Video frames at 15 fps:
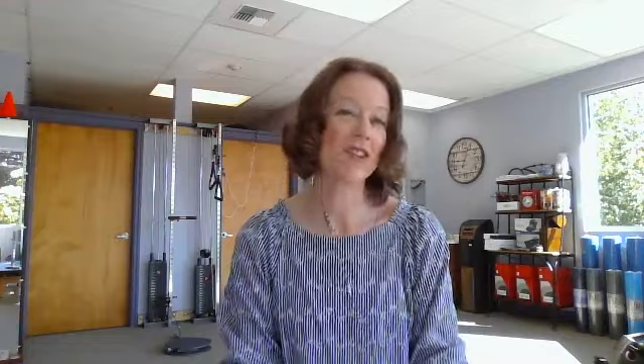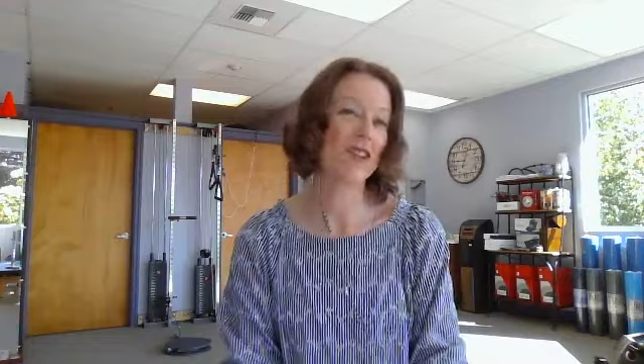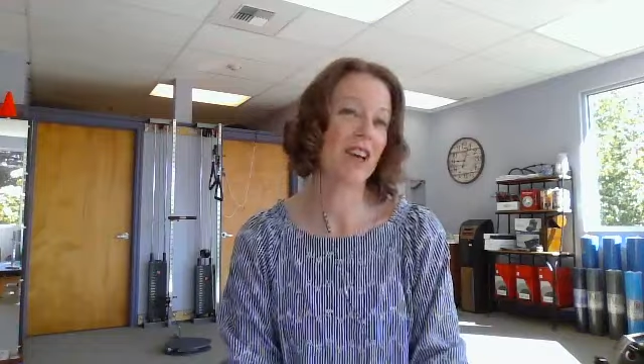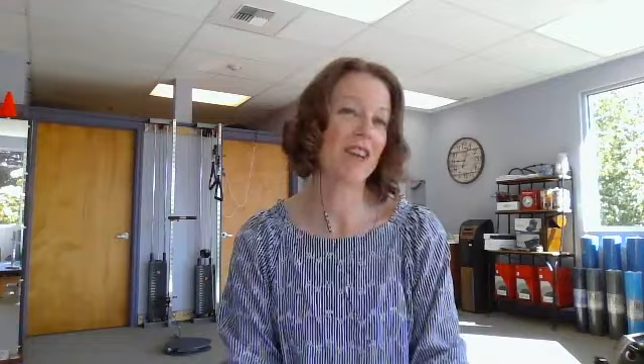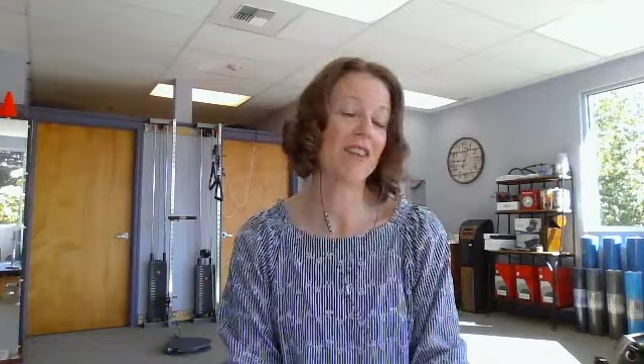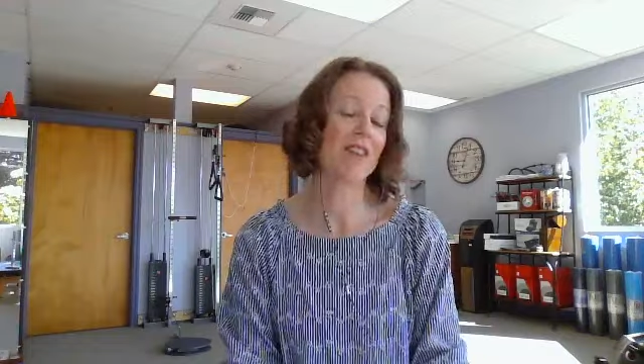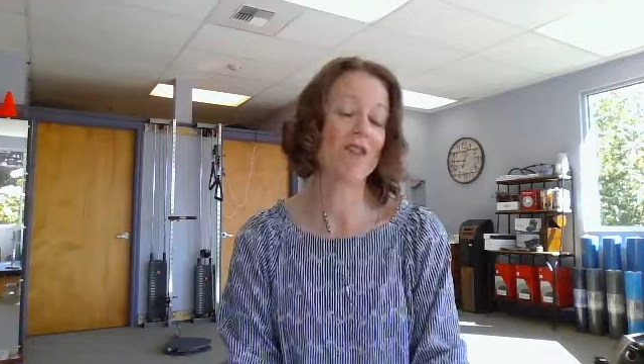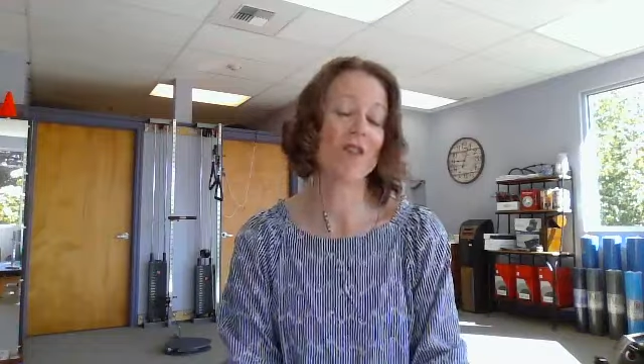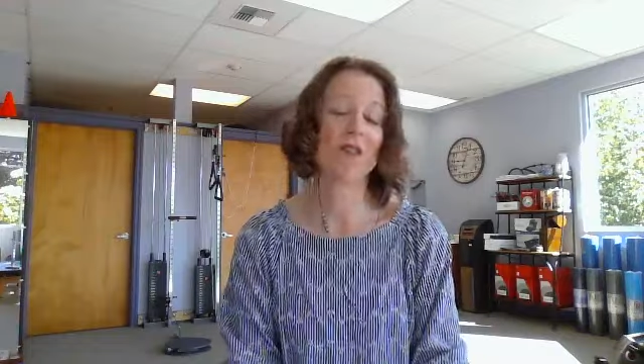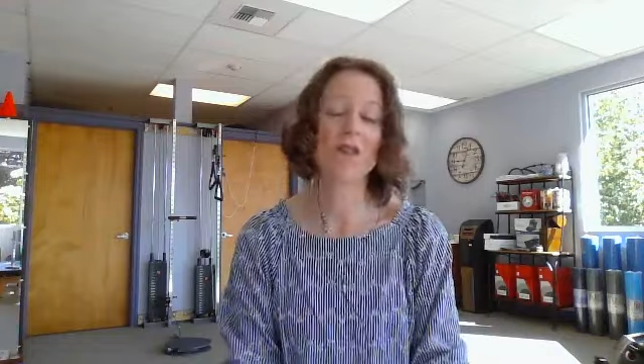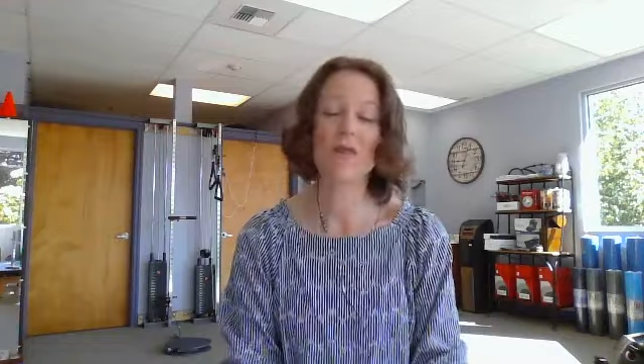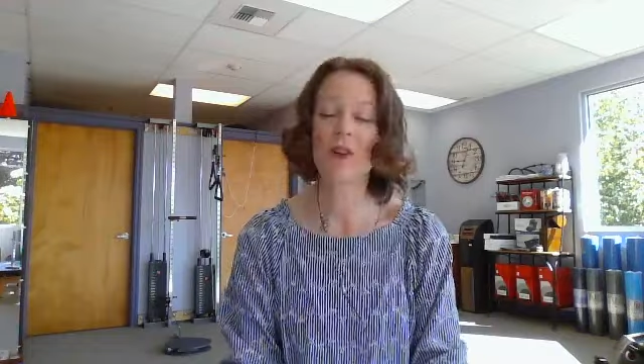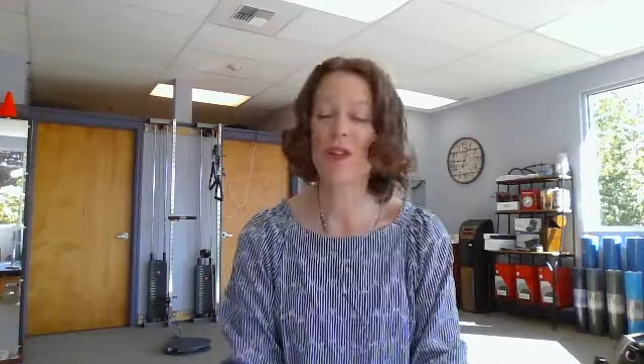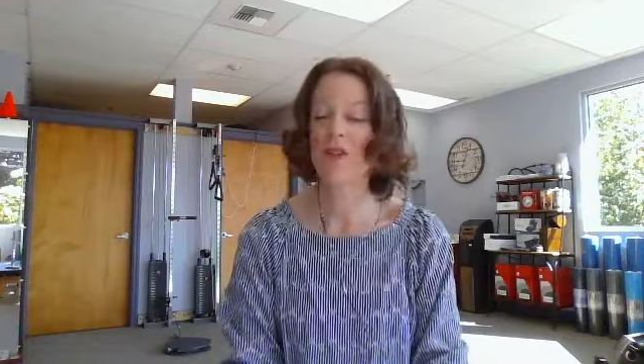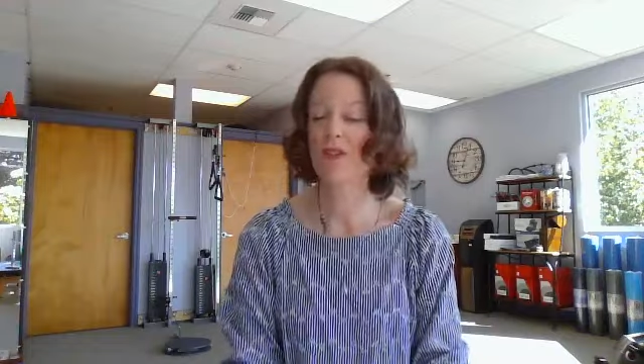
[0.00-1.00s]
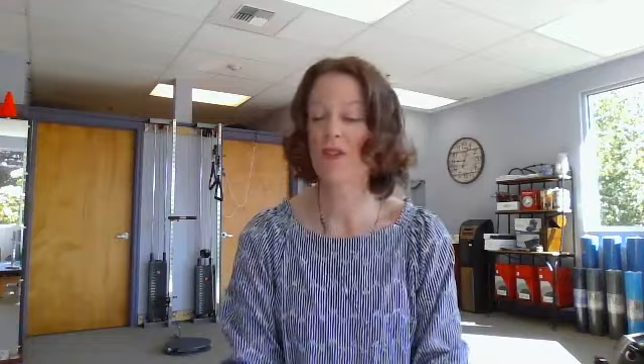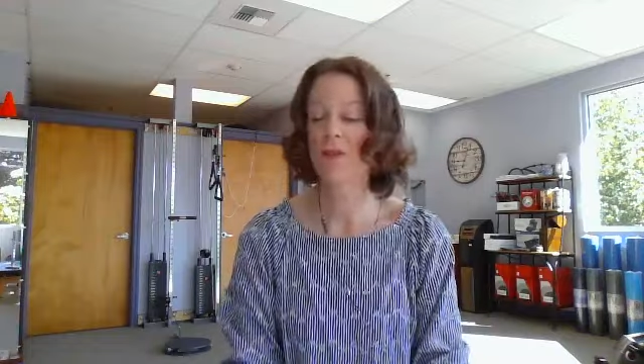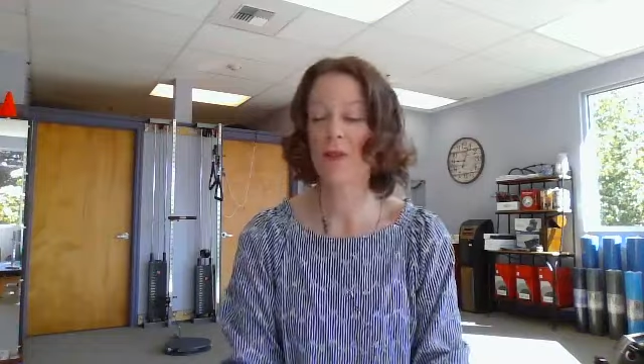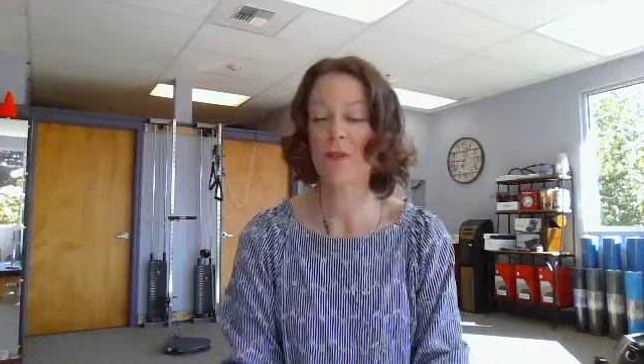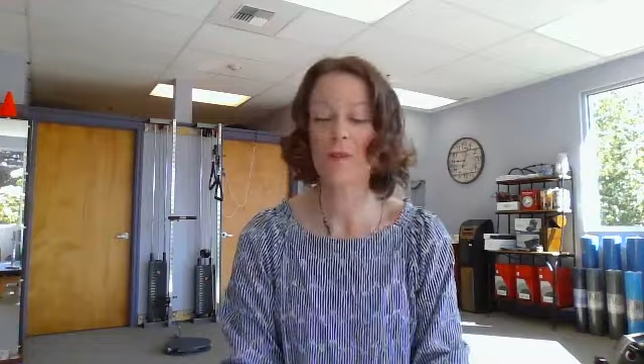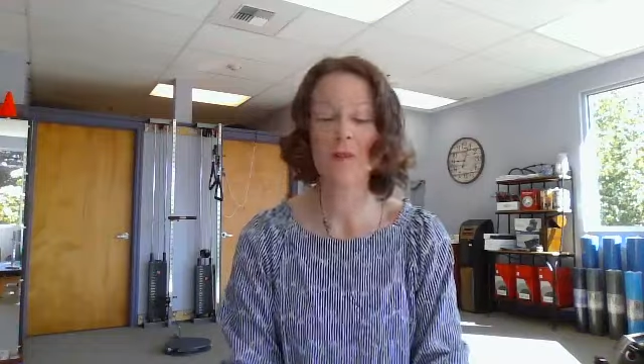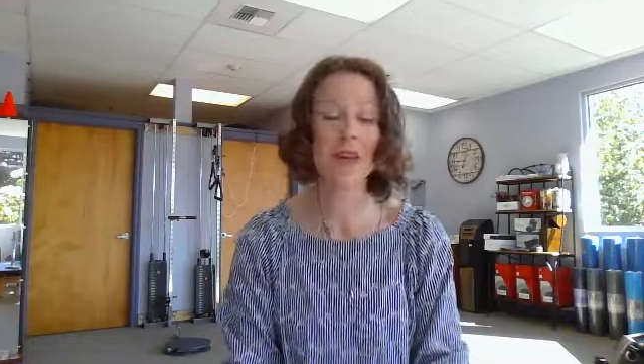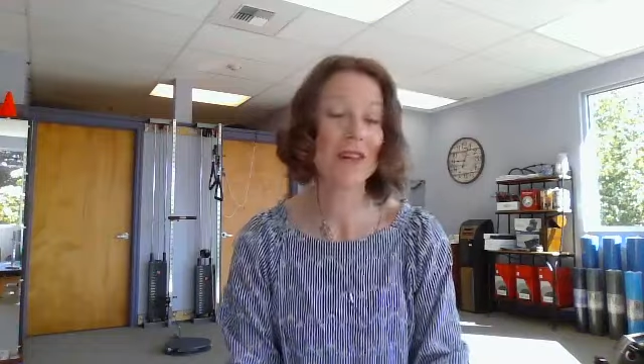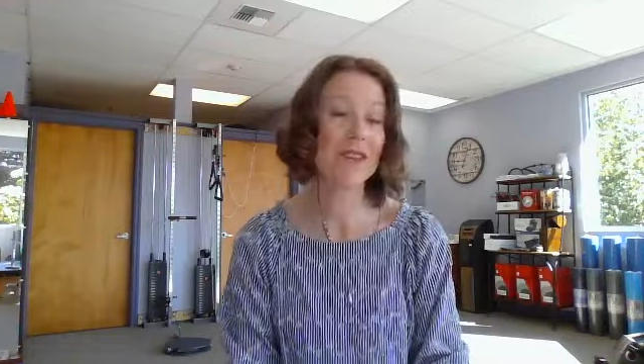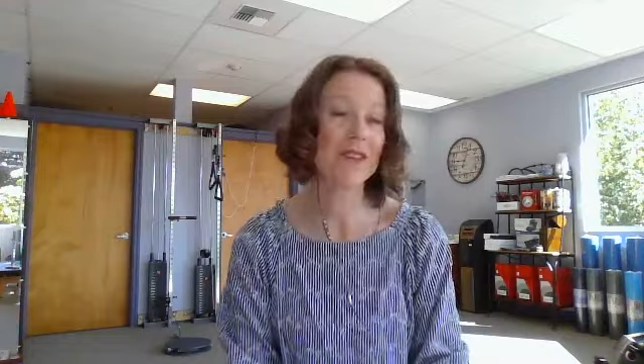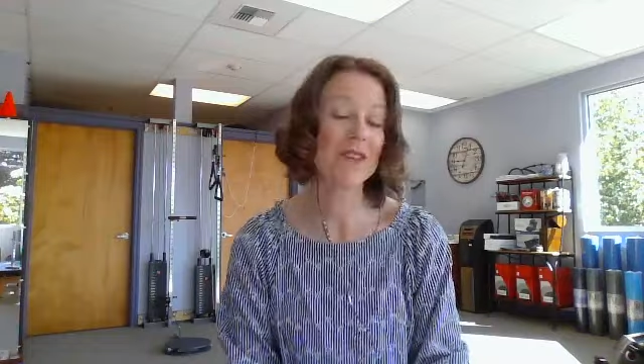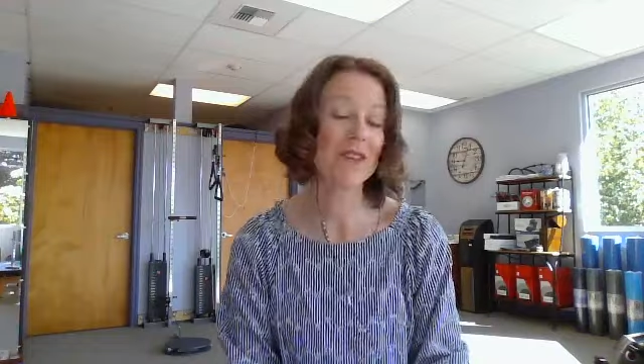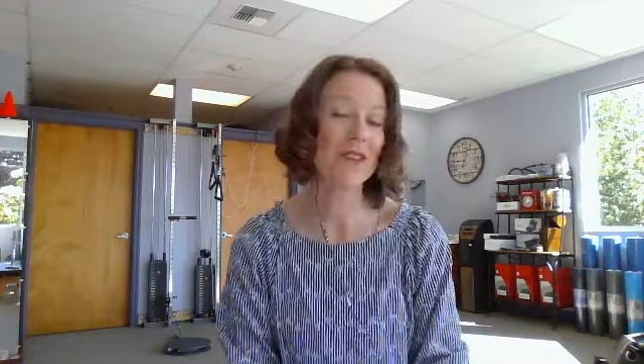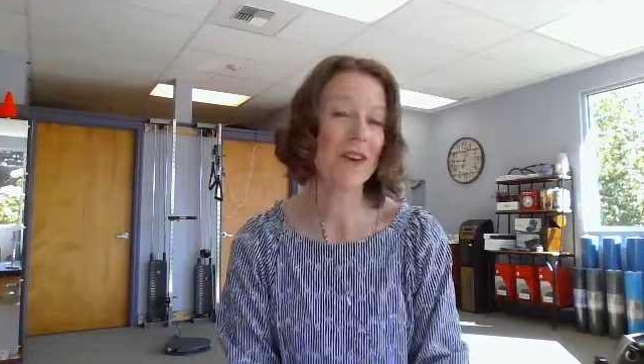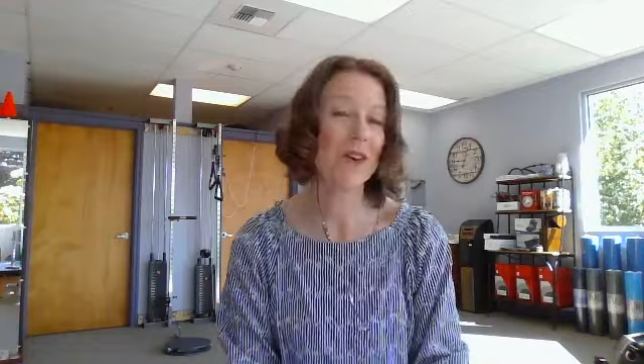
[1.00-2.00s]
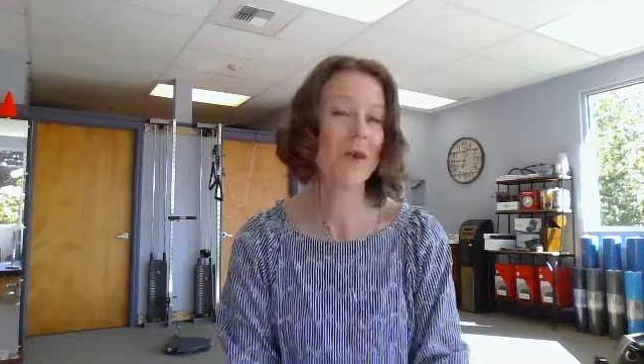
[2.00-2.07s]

challenge, whether it's with pillows,